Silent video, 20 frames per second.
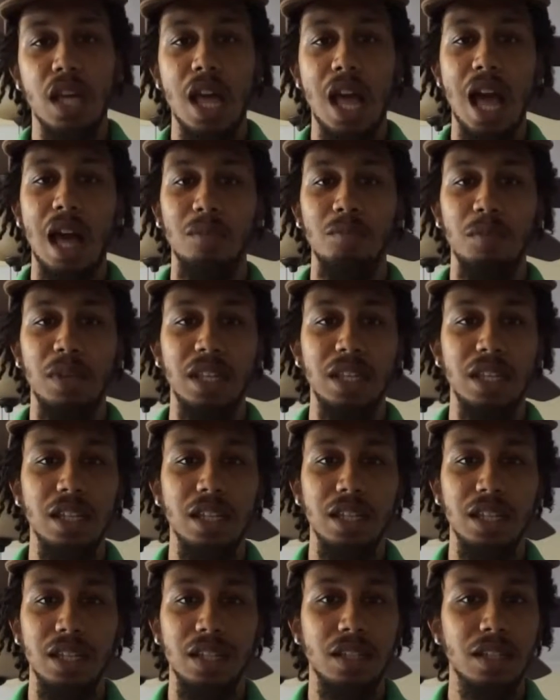how
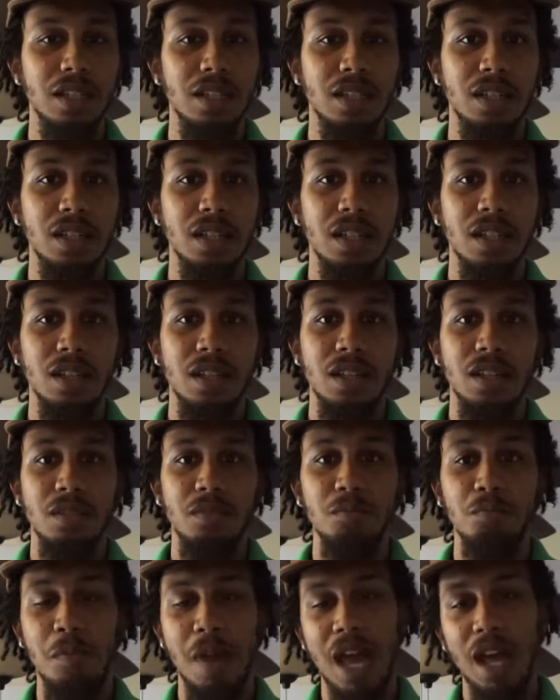many
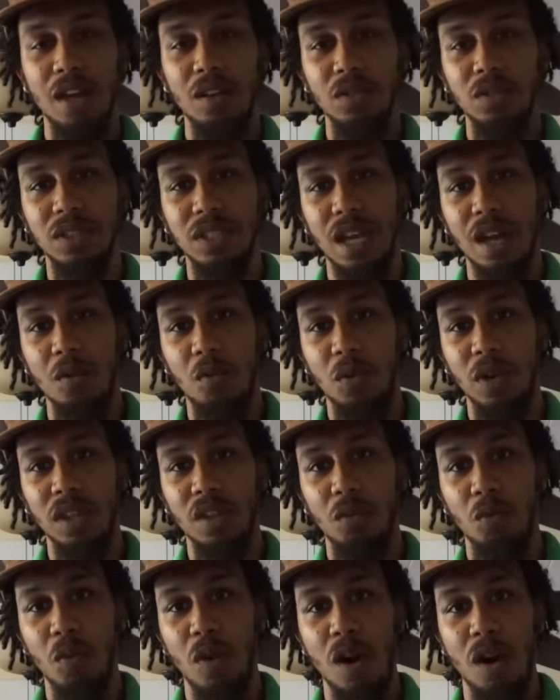miles I
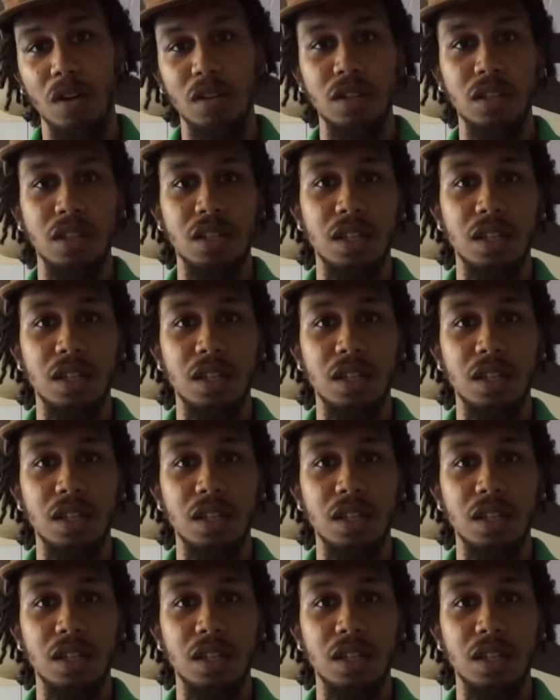want to walk,